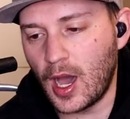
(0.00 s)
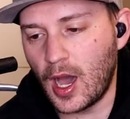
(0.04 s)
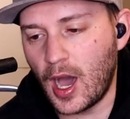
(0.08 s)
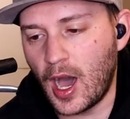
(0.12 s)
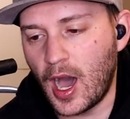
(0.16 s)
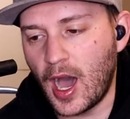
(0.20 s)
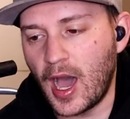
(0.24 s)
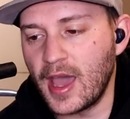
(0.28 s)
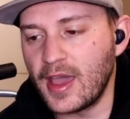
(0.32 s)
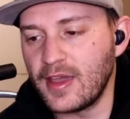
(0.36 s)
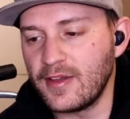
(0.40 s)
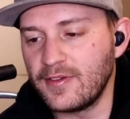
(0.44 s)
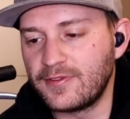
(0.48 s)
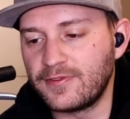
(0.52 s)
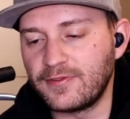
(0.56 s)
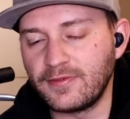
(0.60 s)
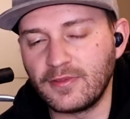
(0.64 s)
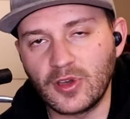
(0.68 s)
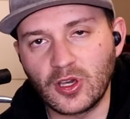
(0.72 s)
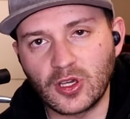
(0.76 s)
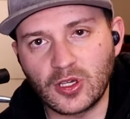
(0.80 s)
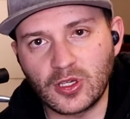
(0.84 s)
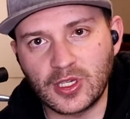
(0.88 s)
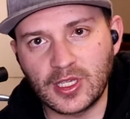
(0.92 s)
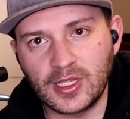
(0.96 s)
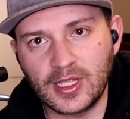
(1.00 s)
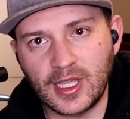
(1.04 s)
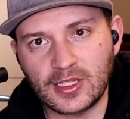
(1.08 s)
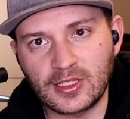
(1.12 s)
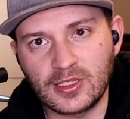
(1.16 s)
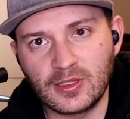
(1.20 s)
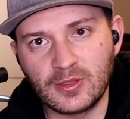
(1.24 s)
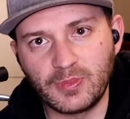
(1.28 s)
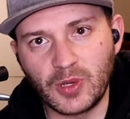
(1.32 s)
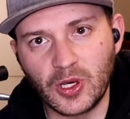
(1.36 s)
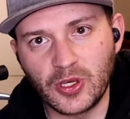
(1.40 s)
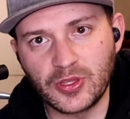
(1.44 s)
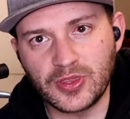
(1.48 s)
I've
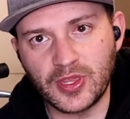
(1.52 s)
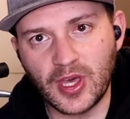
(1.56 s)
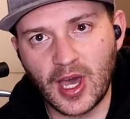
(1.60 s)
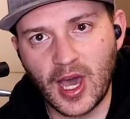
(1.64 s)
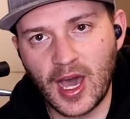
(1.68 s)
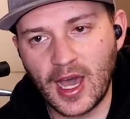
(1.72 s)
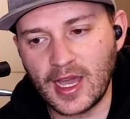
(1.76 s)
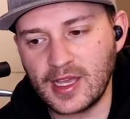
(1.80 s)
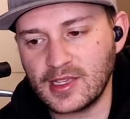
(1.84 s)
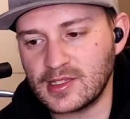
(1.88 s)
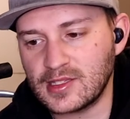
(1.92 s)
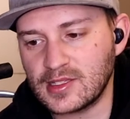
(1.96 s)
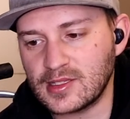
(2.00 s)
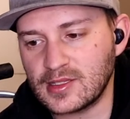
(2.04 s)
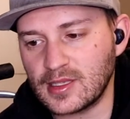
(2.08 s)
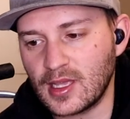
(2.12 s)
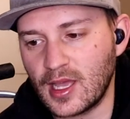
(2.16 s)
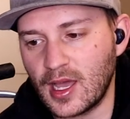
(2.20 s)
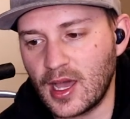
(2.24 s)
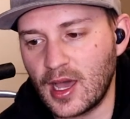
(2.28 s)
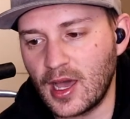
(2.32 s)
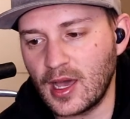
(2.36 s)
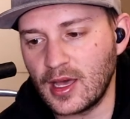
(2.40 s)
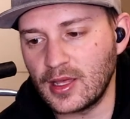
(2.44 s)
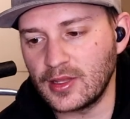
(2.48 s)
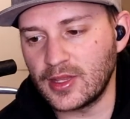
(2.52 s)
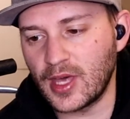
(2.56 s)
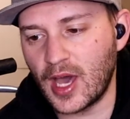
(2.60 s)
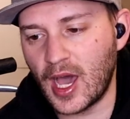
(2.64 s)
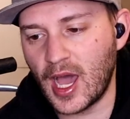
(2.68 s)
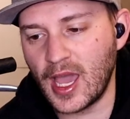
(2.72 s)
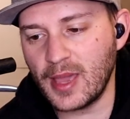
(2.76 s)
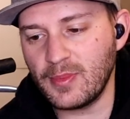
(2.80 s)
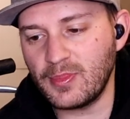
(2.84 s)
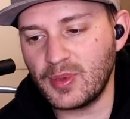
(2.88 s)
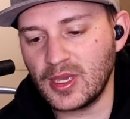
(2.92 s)
connected both the high